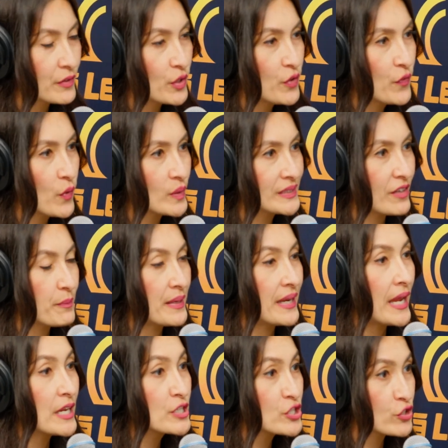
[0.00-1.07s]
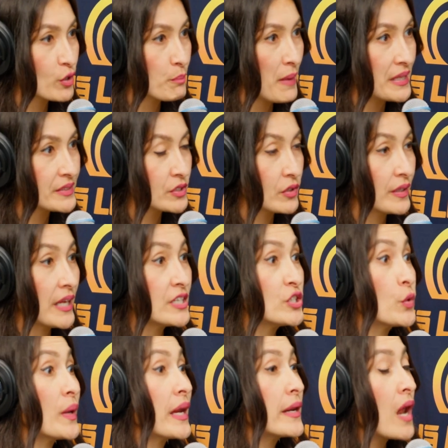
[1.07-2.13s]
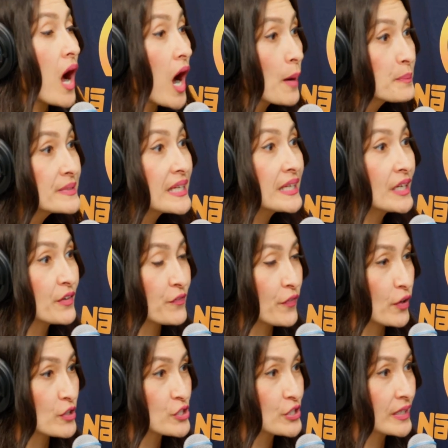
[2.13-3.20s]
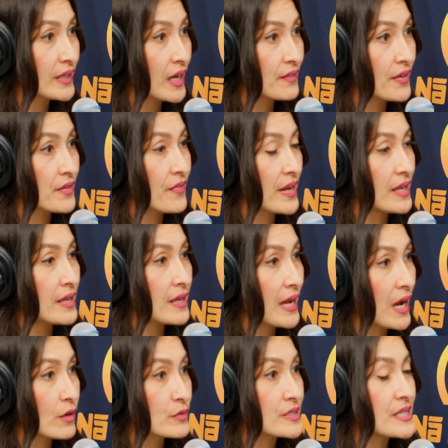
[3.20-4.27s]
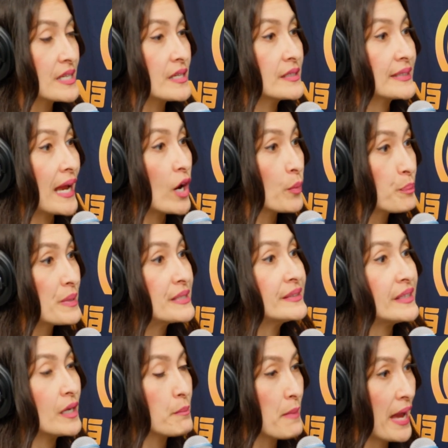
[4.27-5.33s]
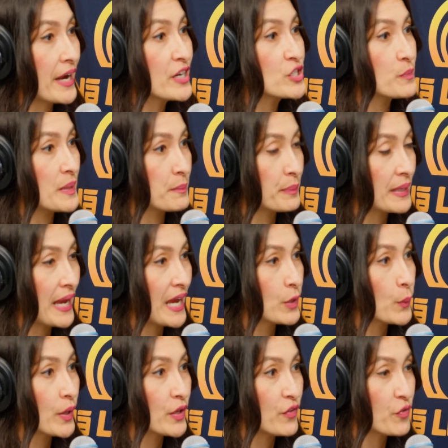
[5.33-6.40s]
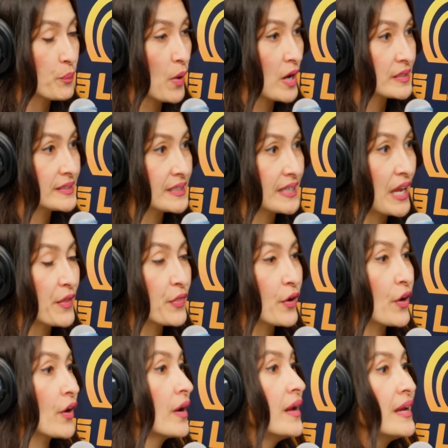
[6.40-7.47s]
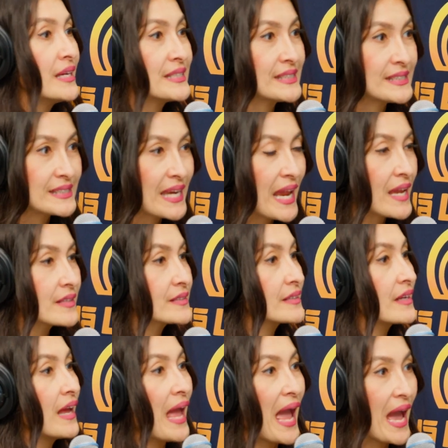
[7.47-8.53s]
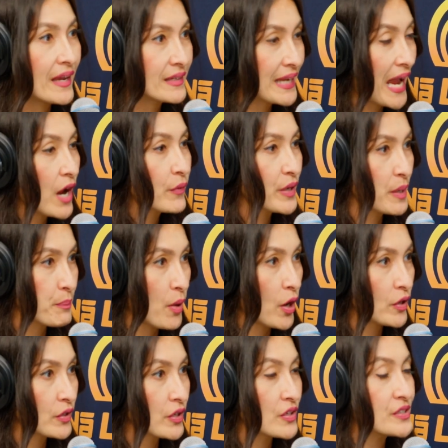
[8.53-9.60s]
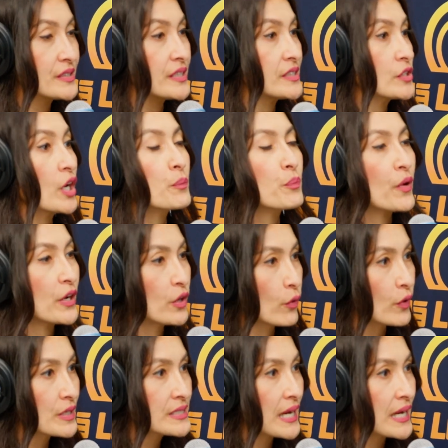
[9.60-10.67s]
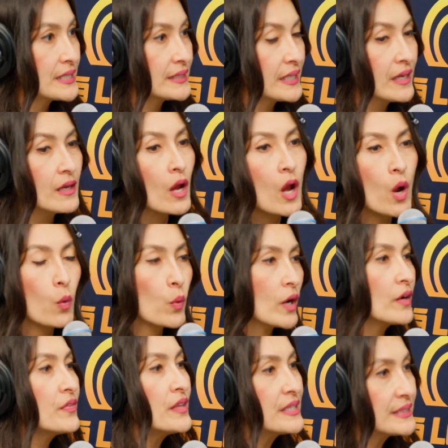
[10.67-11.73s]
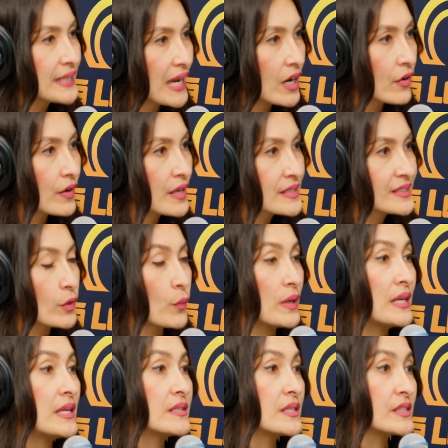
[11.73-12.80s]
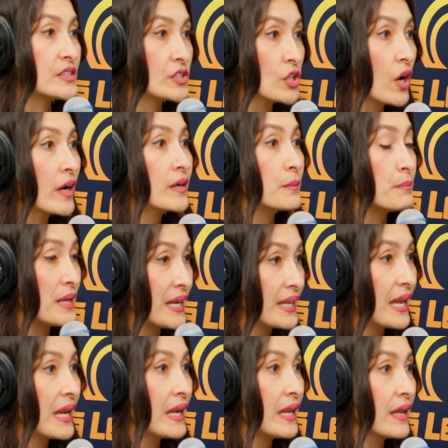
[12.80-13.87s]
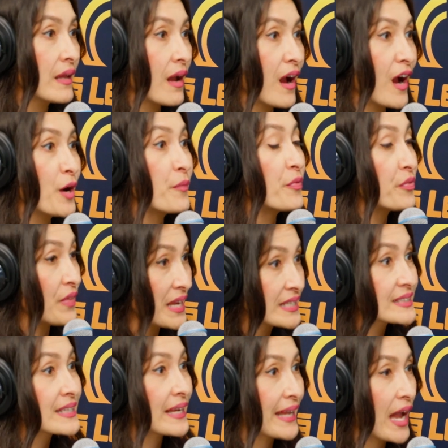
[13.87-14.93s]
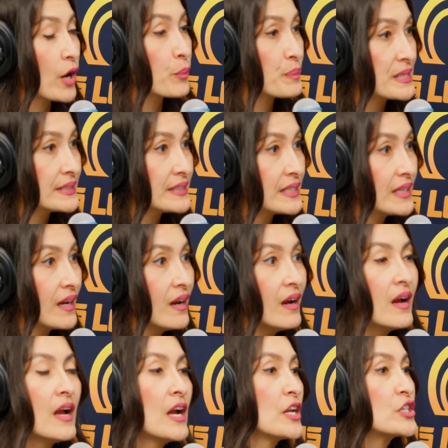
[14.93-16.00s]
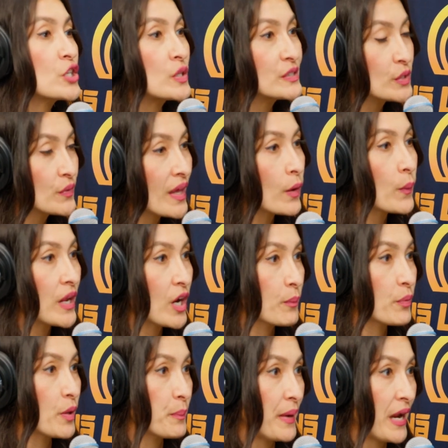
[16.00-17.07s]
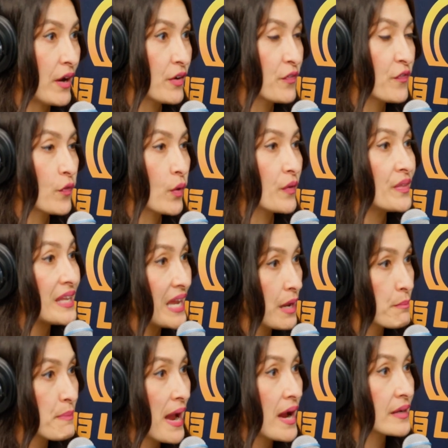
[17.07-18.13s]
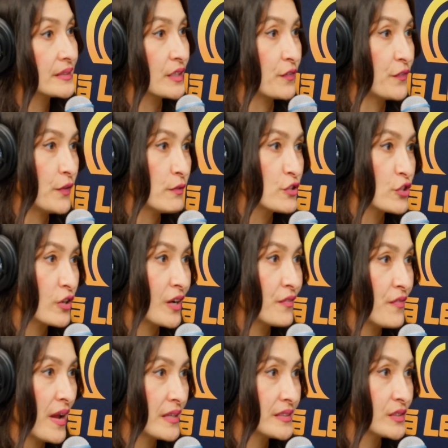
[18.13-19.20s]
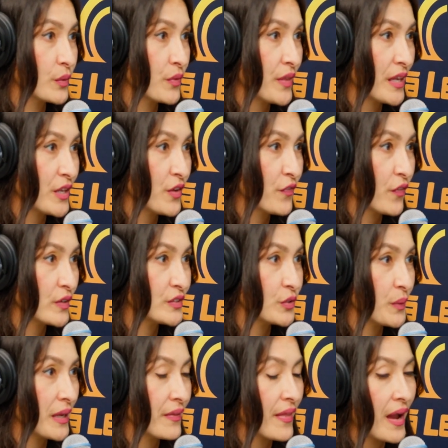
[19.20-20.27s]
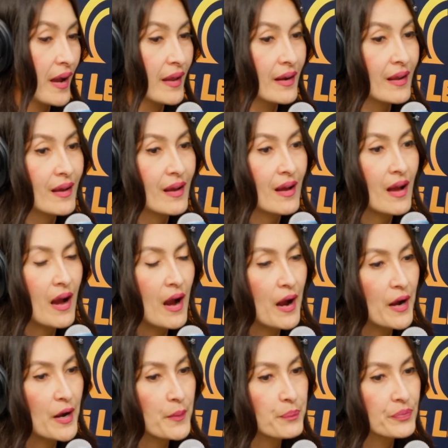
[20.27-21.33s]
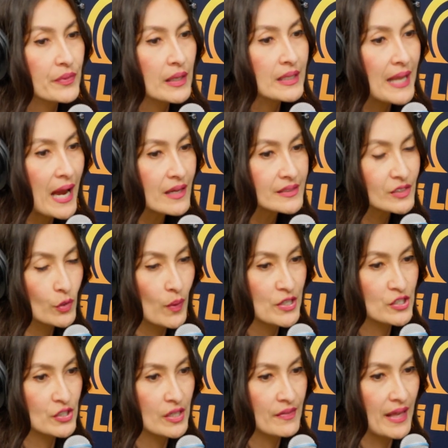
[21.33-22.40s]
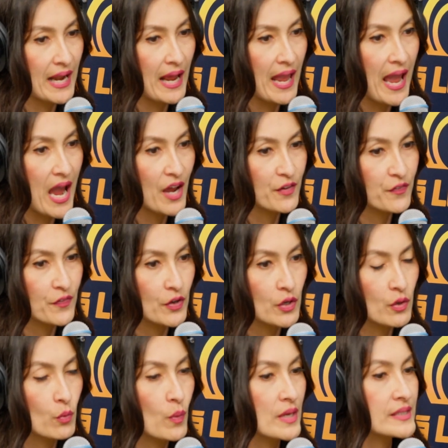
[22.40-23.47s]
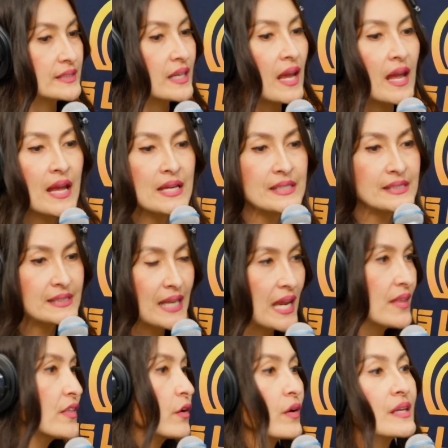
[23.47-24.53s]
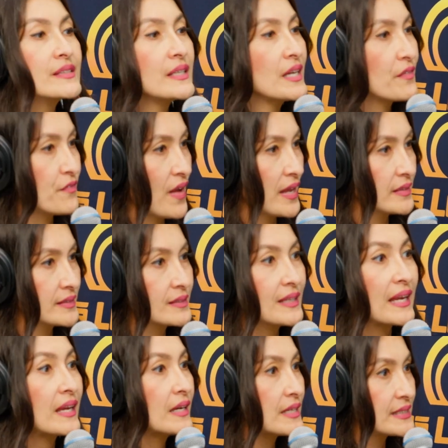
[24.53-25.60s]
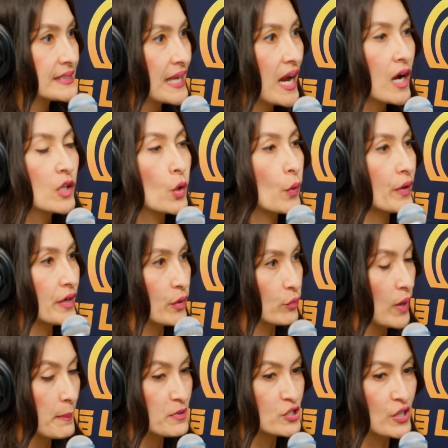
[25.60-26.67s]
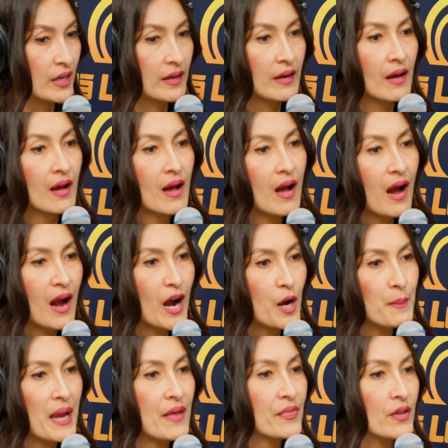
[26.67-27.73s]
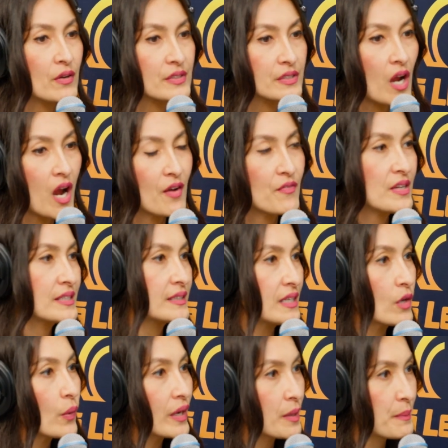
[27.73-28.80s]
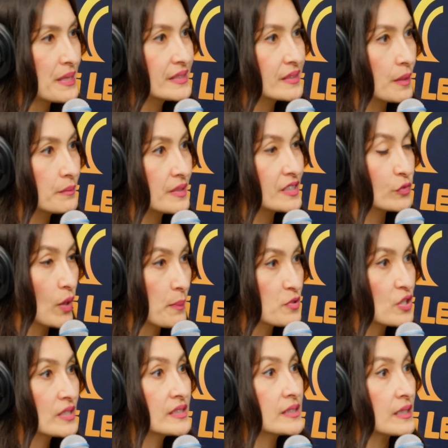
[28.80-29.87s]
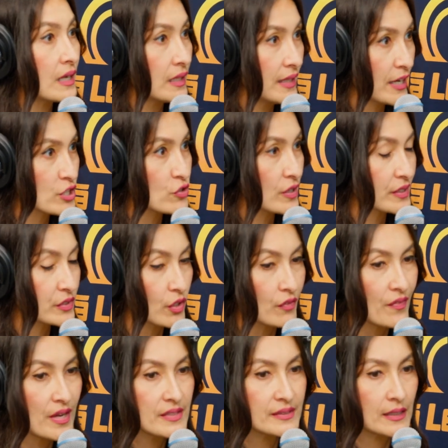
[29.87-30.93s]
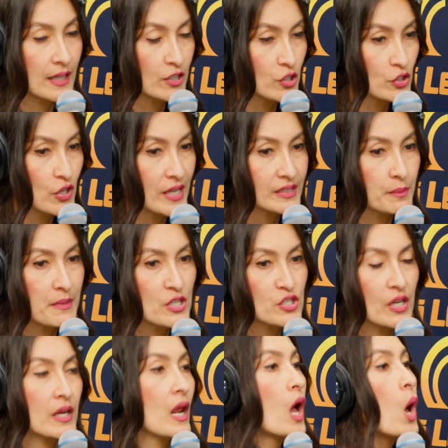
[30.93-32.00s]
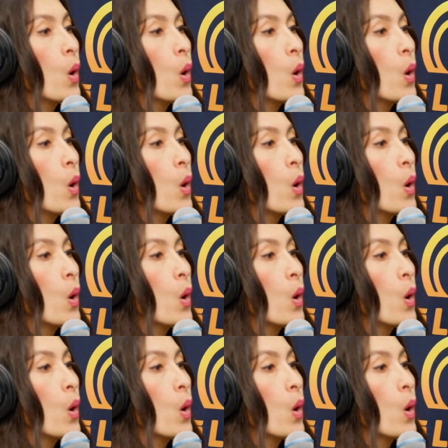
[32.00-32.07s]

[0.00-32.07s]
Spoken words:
You folks have been instrumental in doing an updated version of Hawaii County's albizia management plan, where you've brought together state and county partners to start prioritizing where are these areas that we need to start mitigating things like albizia, just so that we are prepared for the impacts of future events. So thank you for doing that. The last question that I had for you was, say there is an event like an azelle or an eruption, and there's obviously going to be some disruptions to electric service, electric transmission.